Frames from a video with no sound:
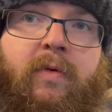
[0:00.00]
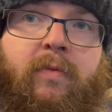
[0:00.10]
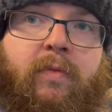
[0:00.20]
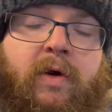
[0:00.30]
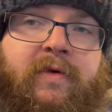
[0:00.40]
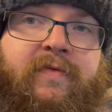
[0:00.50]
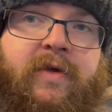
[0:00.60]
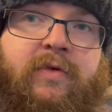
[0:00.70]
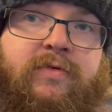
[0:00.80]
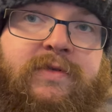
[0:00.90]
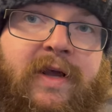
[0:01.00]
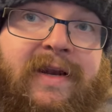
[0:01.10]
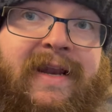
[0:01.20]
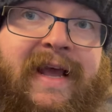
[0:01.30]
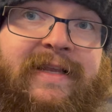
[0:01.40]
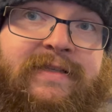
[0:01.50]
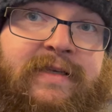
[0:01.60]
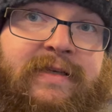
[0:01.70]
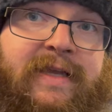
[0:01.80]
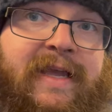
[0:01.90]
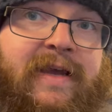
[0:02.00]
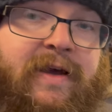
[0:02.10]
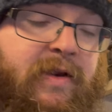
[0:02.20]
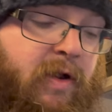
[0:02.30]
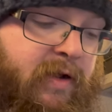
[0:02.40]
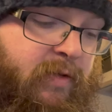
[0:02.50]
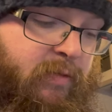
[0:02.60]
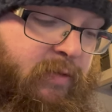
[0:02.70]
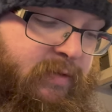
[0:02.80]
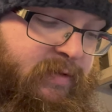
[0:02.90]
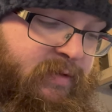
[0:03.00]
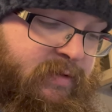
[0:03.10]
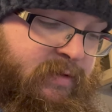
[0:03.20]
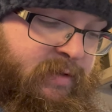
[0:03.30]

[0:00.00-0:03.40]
one of those Netgear Nighthawks,